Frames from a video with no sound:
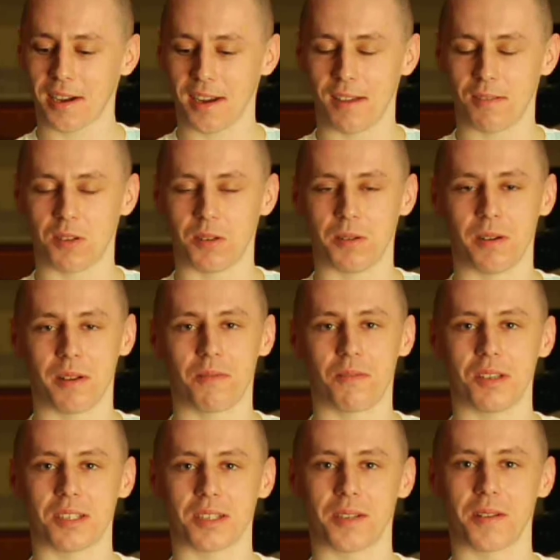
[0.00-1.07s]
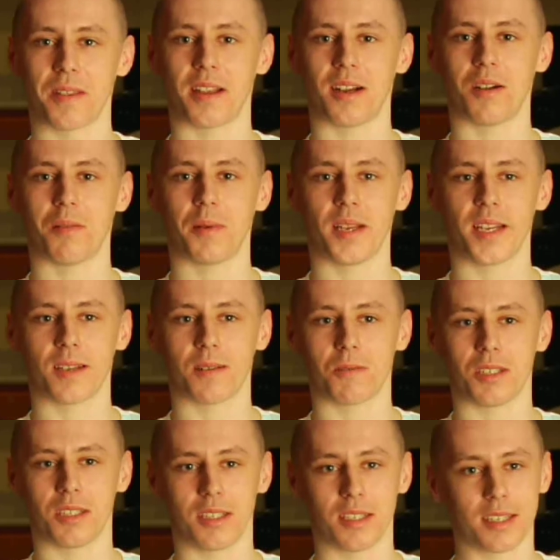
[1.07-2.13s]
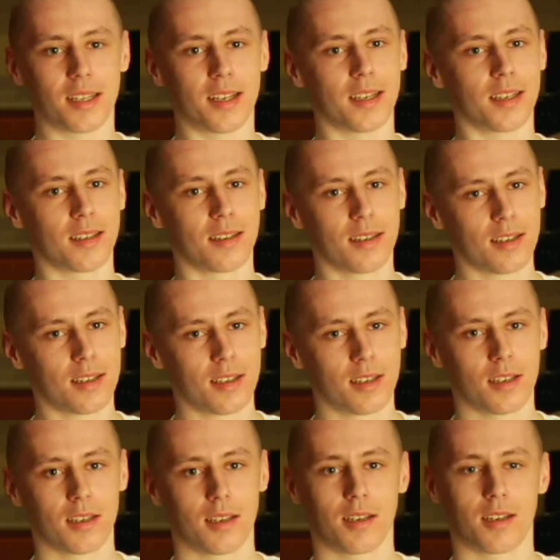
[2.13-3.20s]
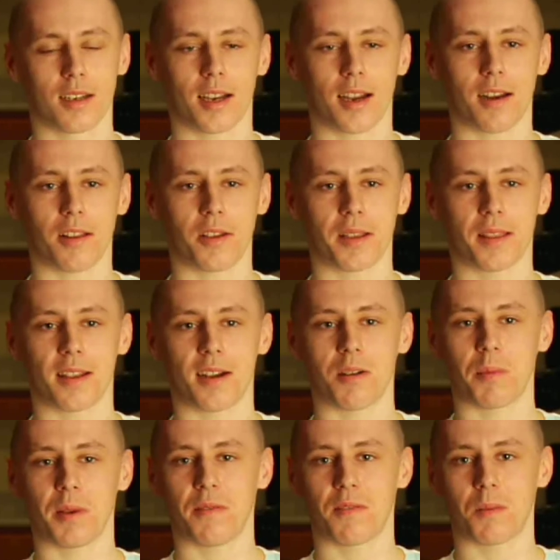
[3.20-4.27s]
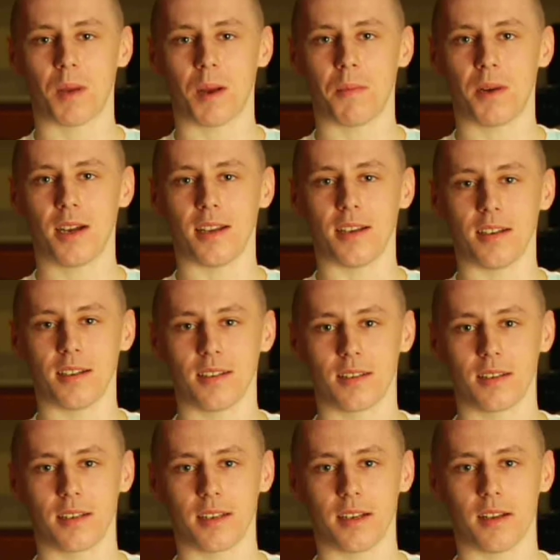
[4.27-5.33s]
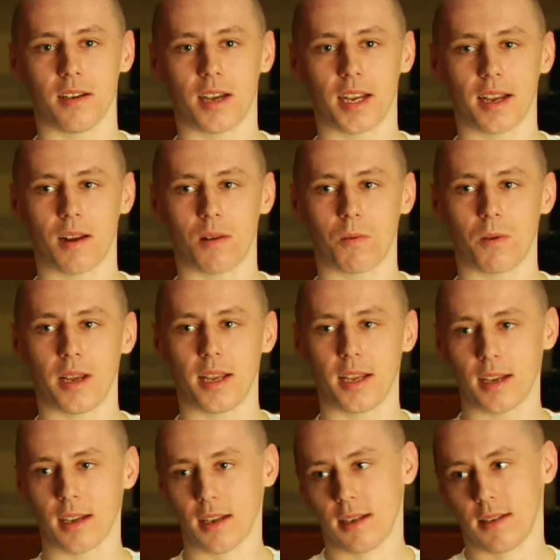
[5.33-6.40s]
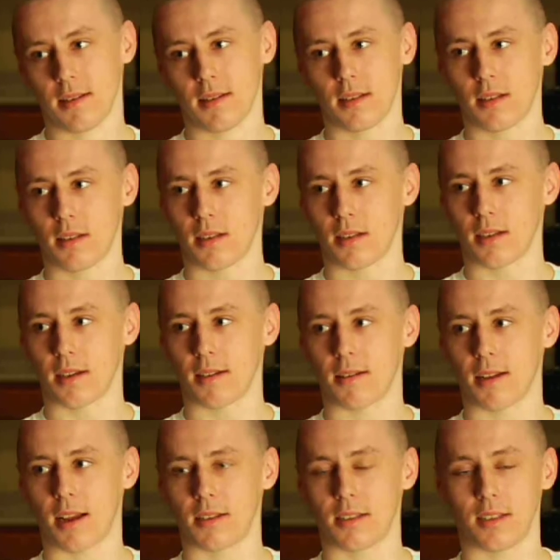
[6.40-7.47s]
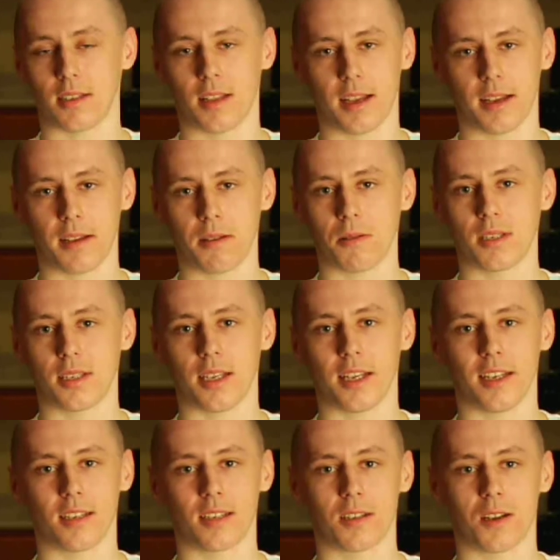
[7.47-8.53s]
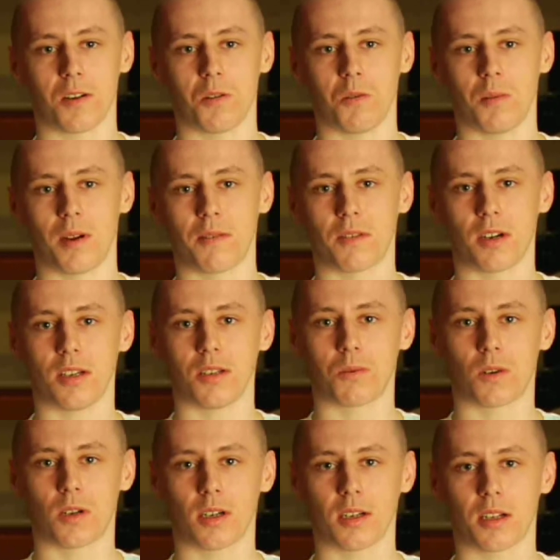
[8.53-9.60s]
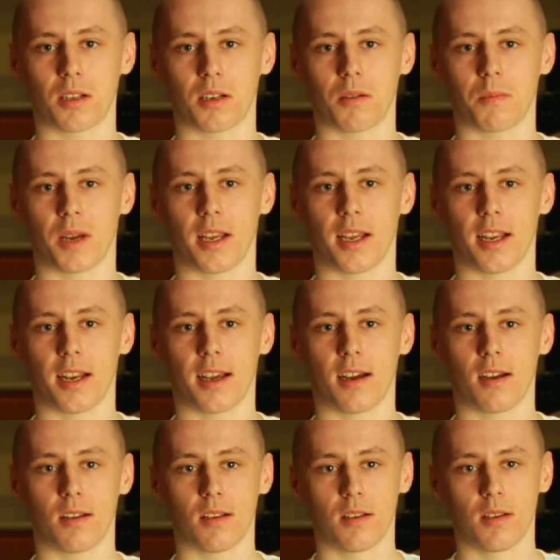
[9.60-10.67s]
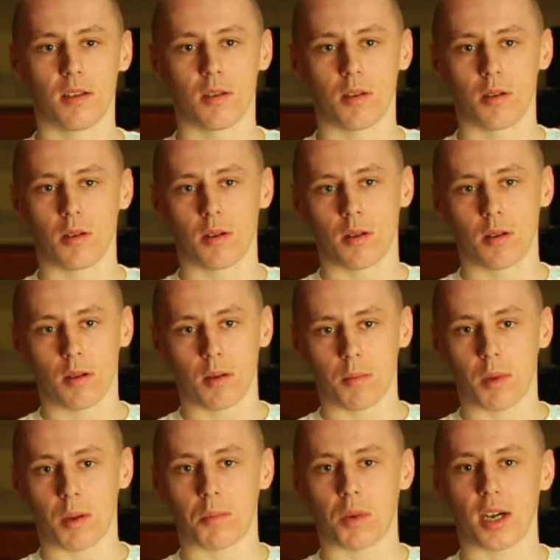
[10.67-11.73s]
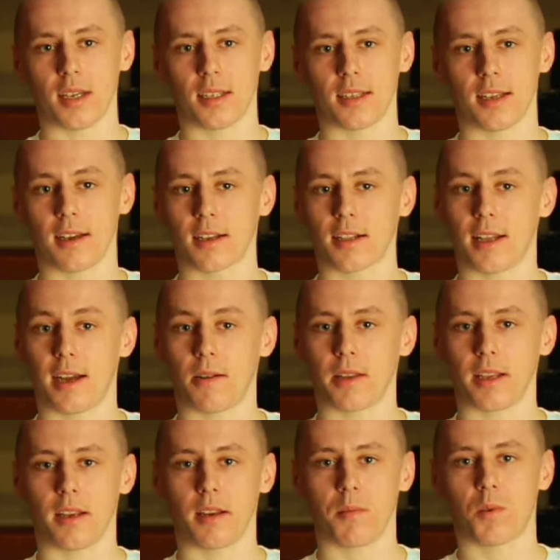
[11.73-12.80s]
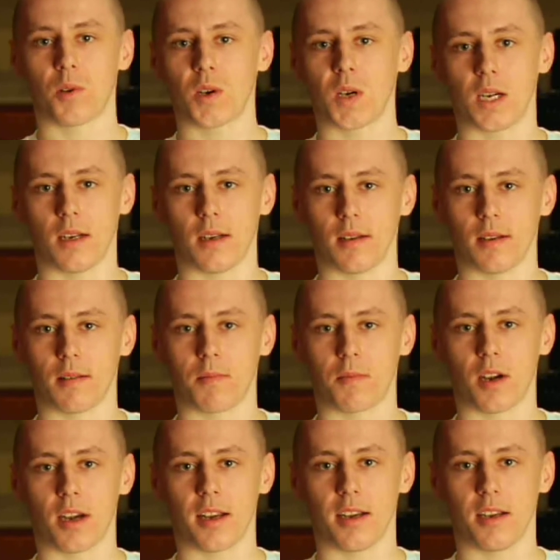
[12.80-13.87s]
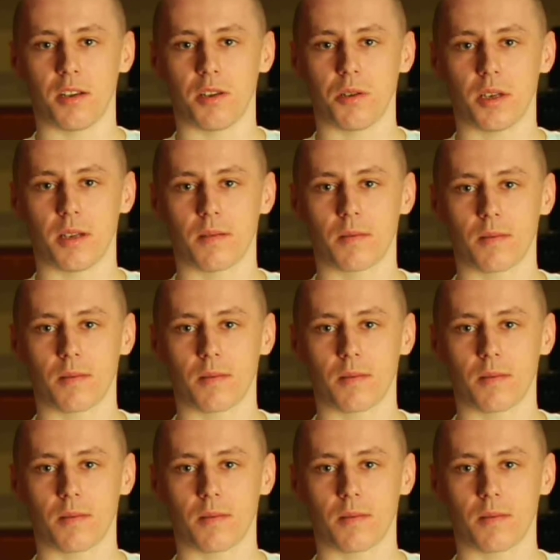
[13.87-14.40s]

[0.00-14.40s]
going to have to do any physical therapy. It was just like, kind of like therapy for my mind. You know, I got away, got to, like you were saying, saw who my friends were, cleared my head out. My brain's not cloudy anymore, and I'm ready to do it.